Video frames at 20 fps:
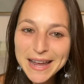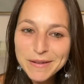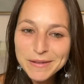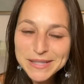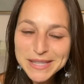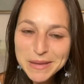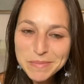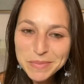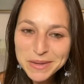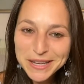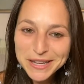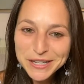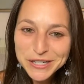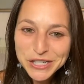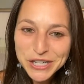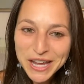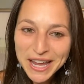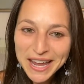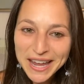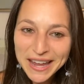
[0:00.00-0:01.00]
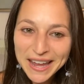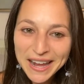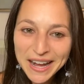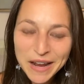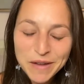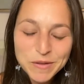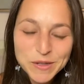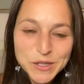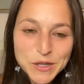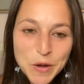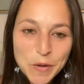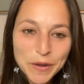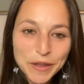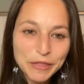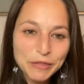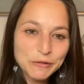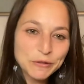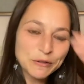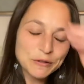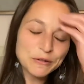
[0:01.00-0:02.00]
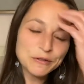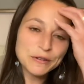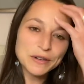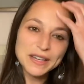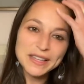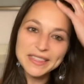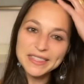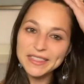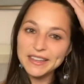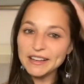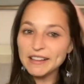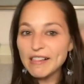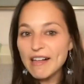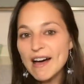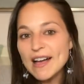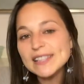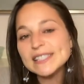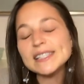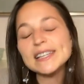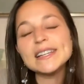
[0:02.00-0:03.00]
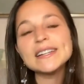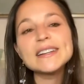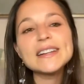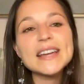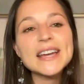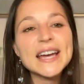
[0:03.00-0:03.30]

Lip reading: I was at BHA and I was going through the closet,